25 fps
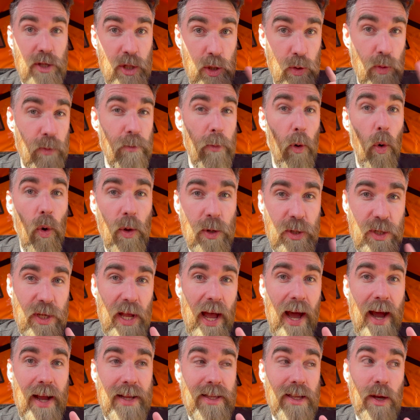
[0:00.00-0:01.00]
both
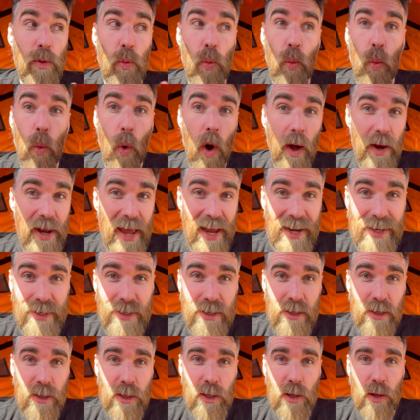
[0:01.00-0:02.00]
sides and one
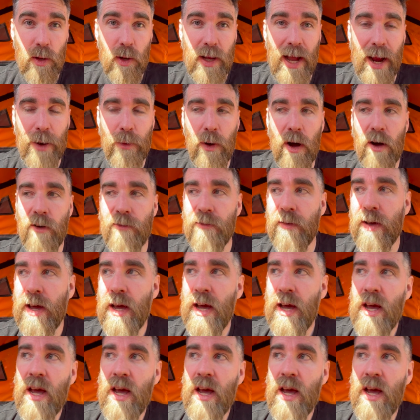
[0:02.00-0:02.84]
end to look out of,